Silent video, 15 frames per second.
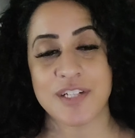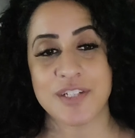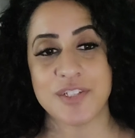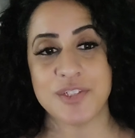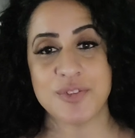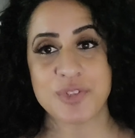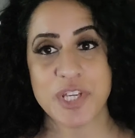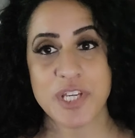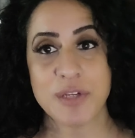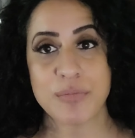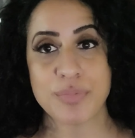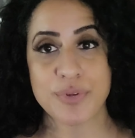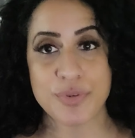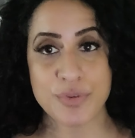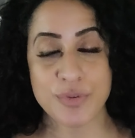You can't
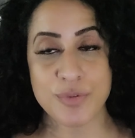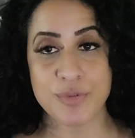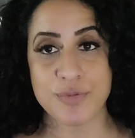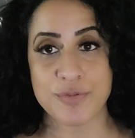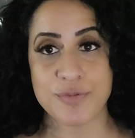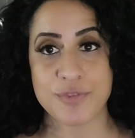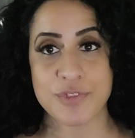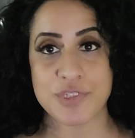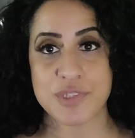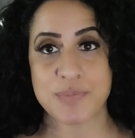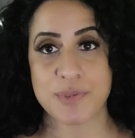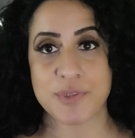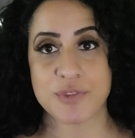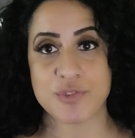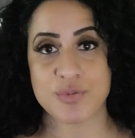prove
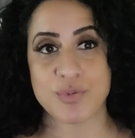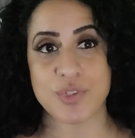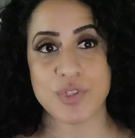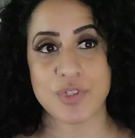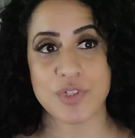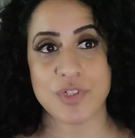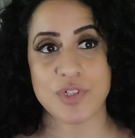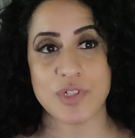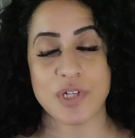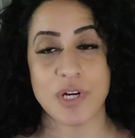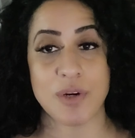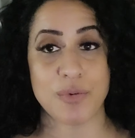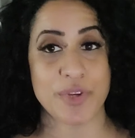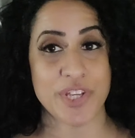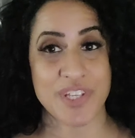spiritual
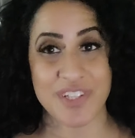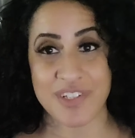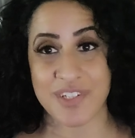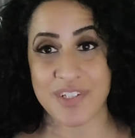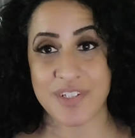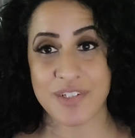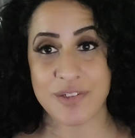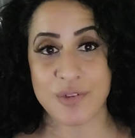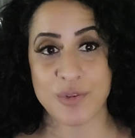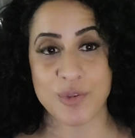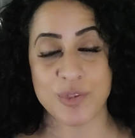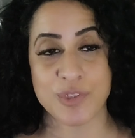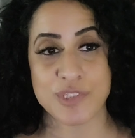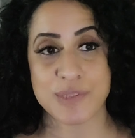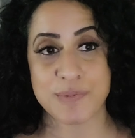awakening
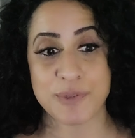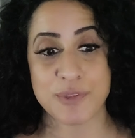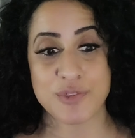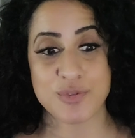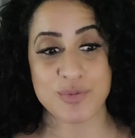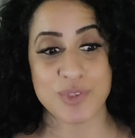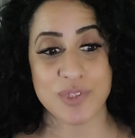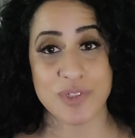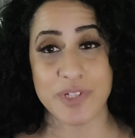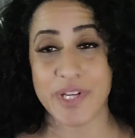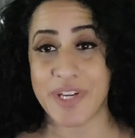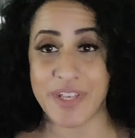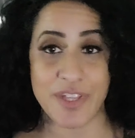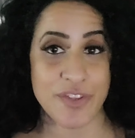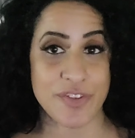or spiritual
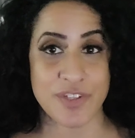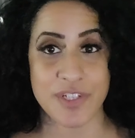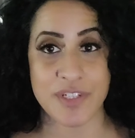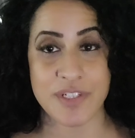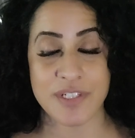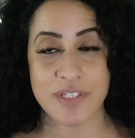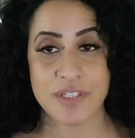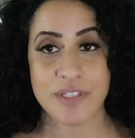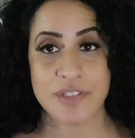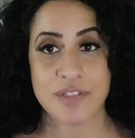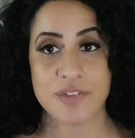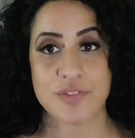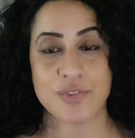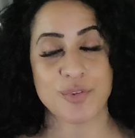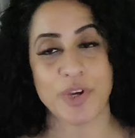anything
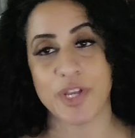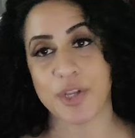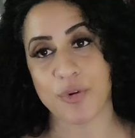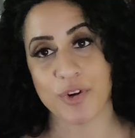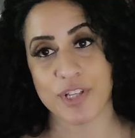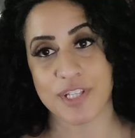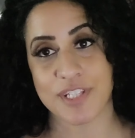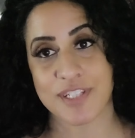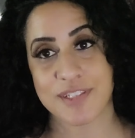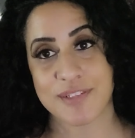to anyone.